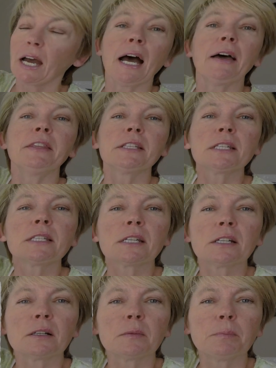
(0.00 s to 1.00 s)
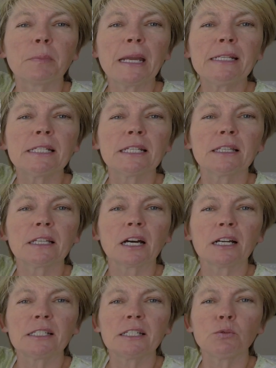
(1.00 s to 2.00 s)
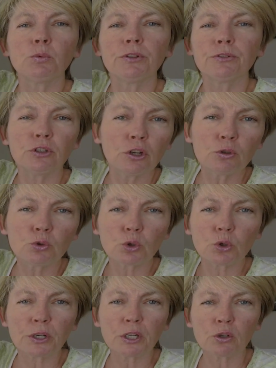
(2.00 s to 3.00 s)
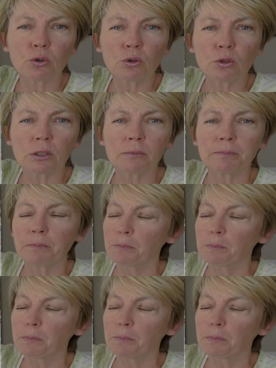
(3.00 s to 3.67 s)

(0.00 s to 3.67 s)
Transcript: And this is a painting that I did with no drawing at all.